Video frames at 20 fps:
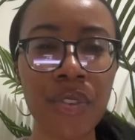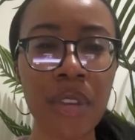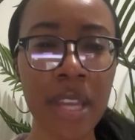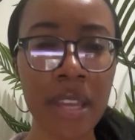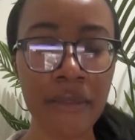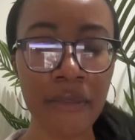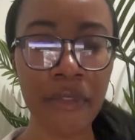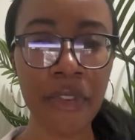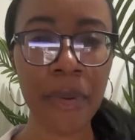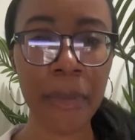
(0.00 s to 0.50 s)

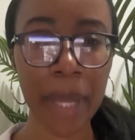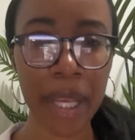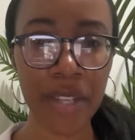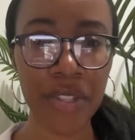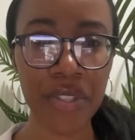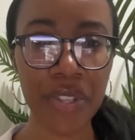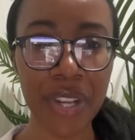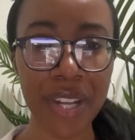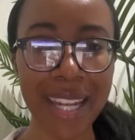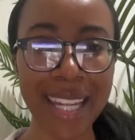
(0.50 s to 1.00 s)

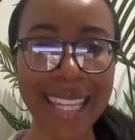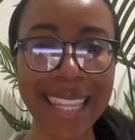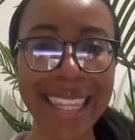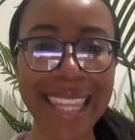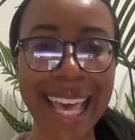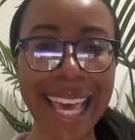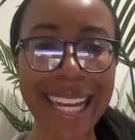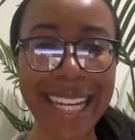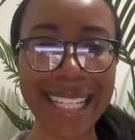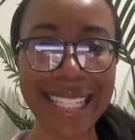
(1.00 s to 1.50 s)
information
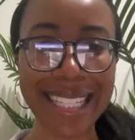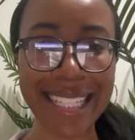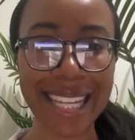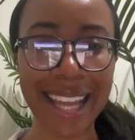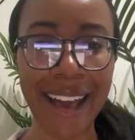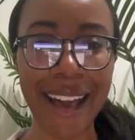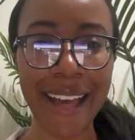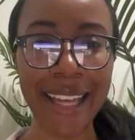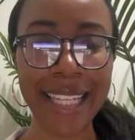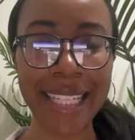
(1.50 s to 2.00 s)
that is
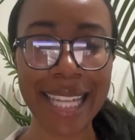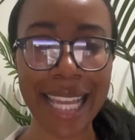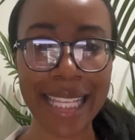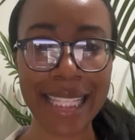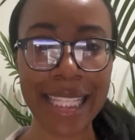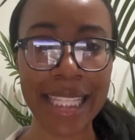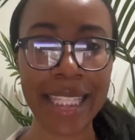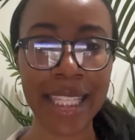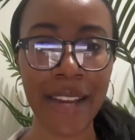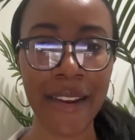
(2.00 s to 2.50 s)
not
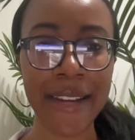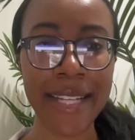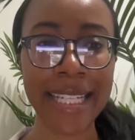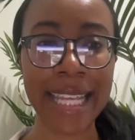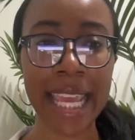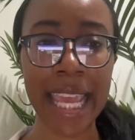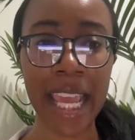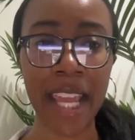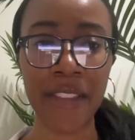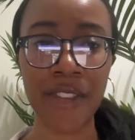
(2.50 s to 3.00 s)
necessary
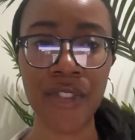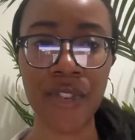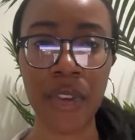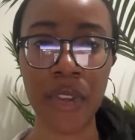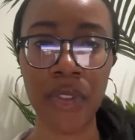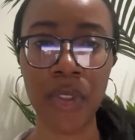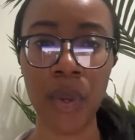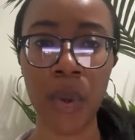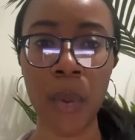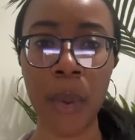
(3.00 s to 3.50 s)
to
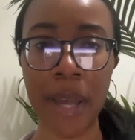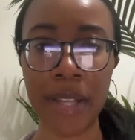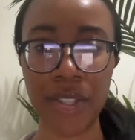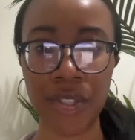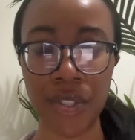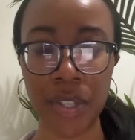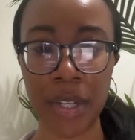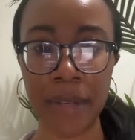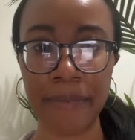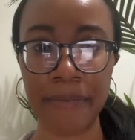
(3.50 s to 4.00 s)
answering the
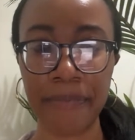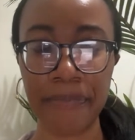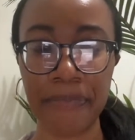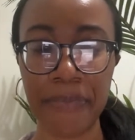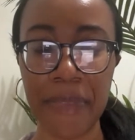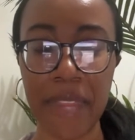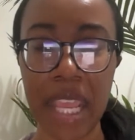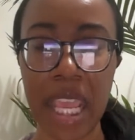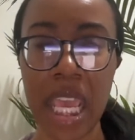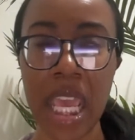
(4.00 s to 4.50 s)
question.
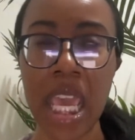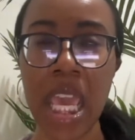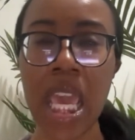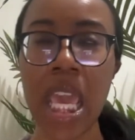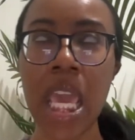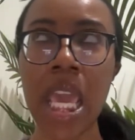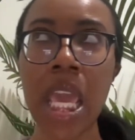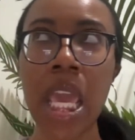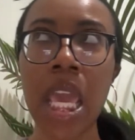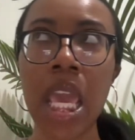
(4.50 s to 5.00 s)

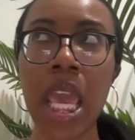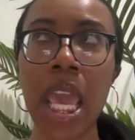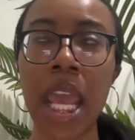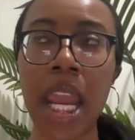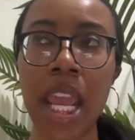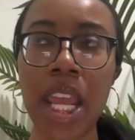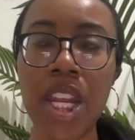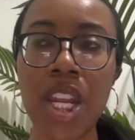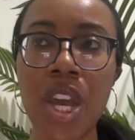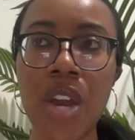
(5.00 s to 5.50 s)
And
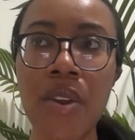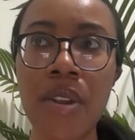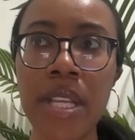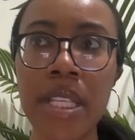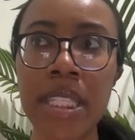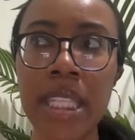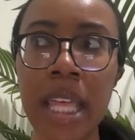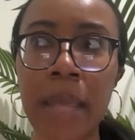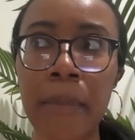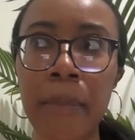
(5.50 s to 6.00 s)
I
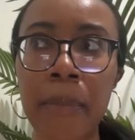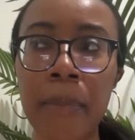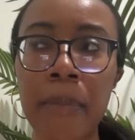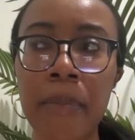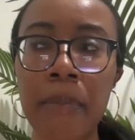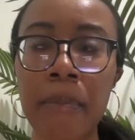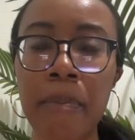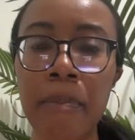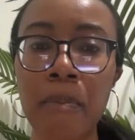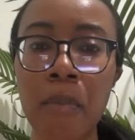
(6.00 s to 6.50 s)
notice that
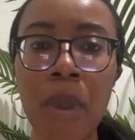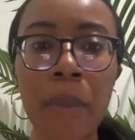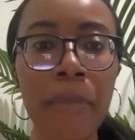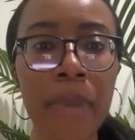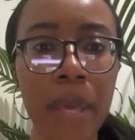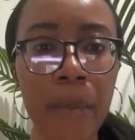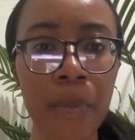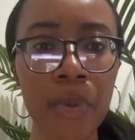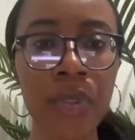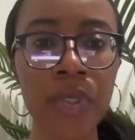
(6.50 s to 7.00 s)
when
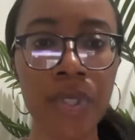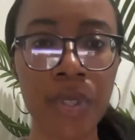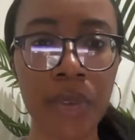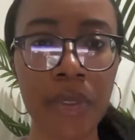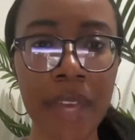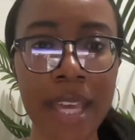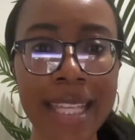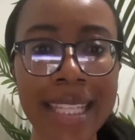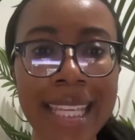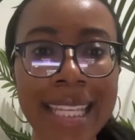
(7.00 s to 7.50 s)
people do
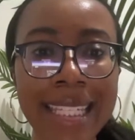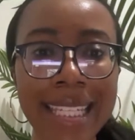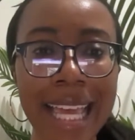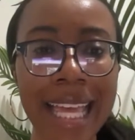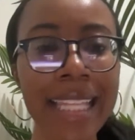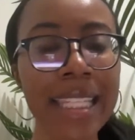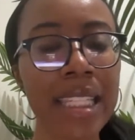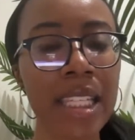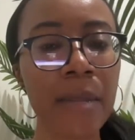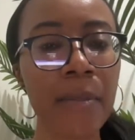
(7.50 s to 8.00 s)
this, it
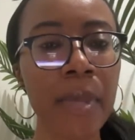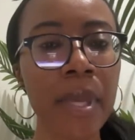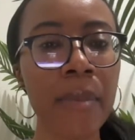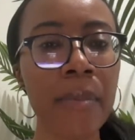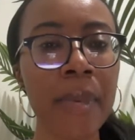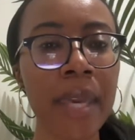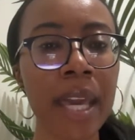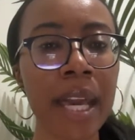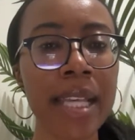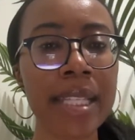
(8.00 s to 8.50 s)
tends to be
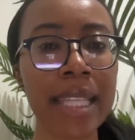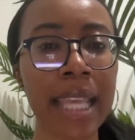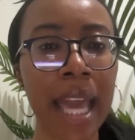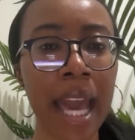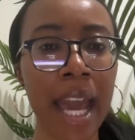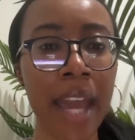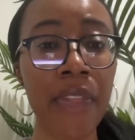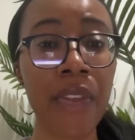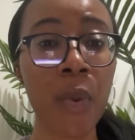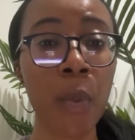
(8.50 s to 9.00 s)
because they
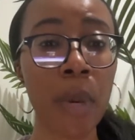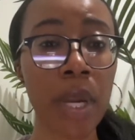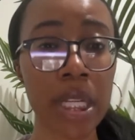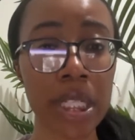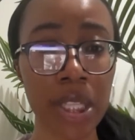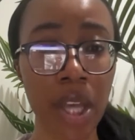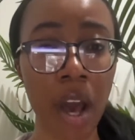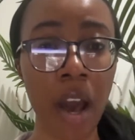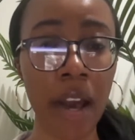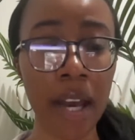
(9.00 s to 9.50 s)
either want to
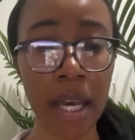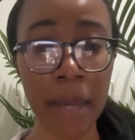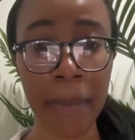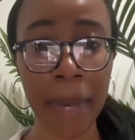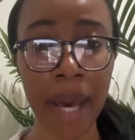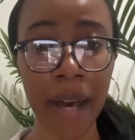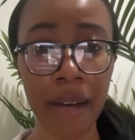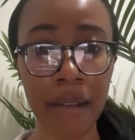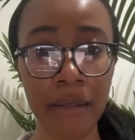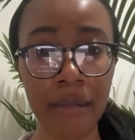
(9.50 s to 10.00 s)
talk
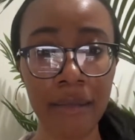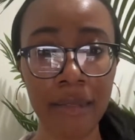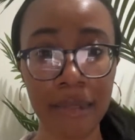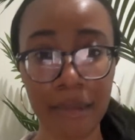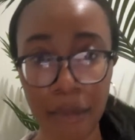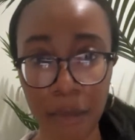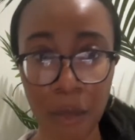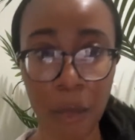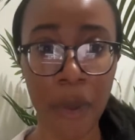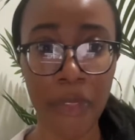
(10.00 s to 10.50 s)
about
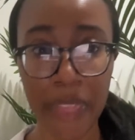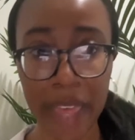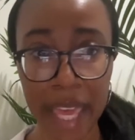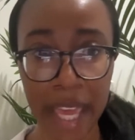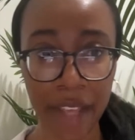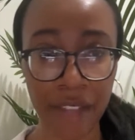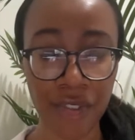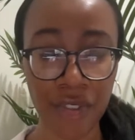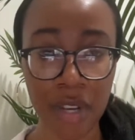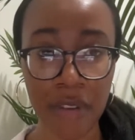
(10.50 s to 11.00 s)
what that
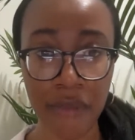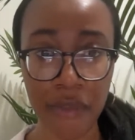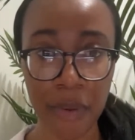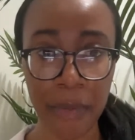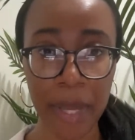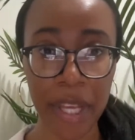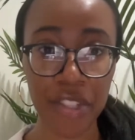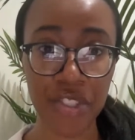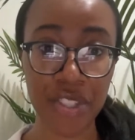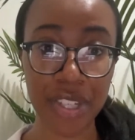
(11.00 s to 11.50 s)
extra
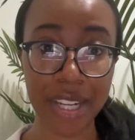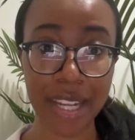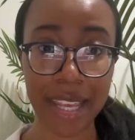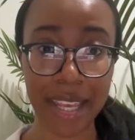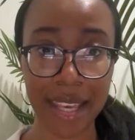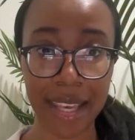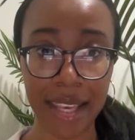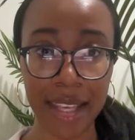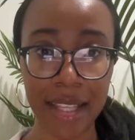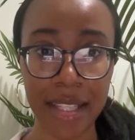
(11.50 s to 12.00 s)
information
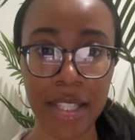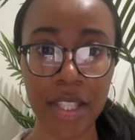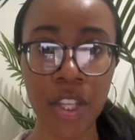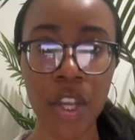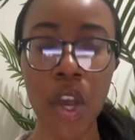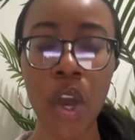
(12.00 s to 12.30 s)
is,